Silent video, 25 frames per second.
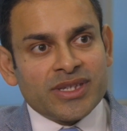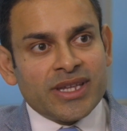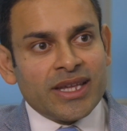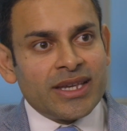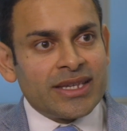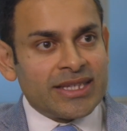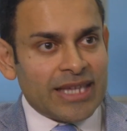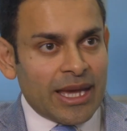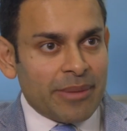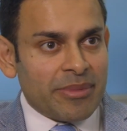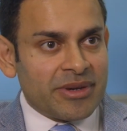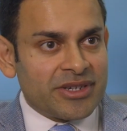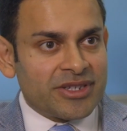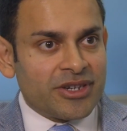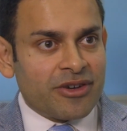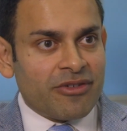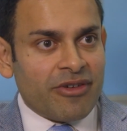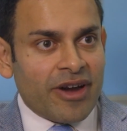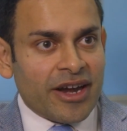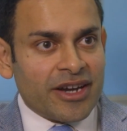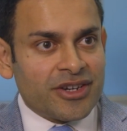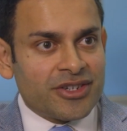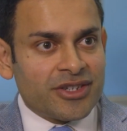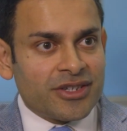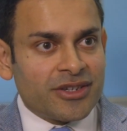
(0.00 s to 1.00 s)
skin damage
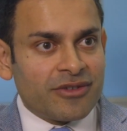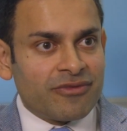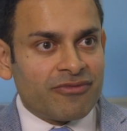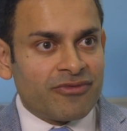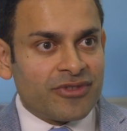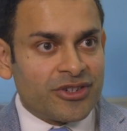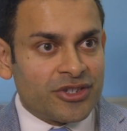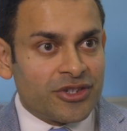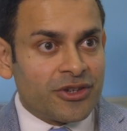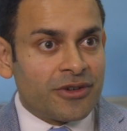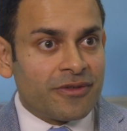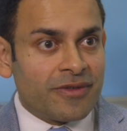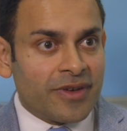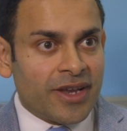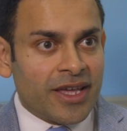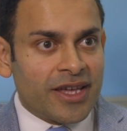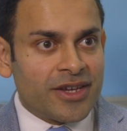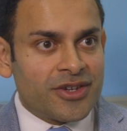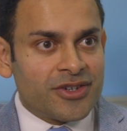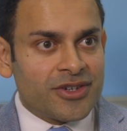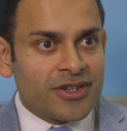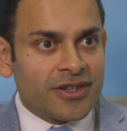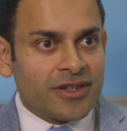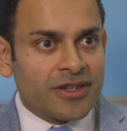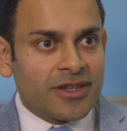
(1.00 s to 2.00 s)
correction and
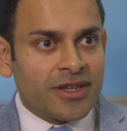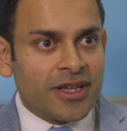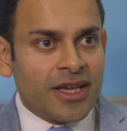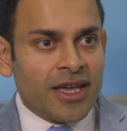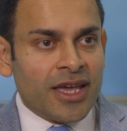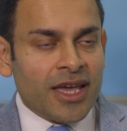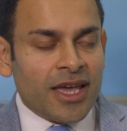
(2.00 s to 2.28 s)
rejuvenation,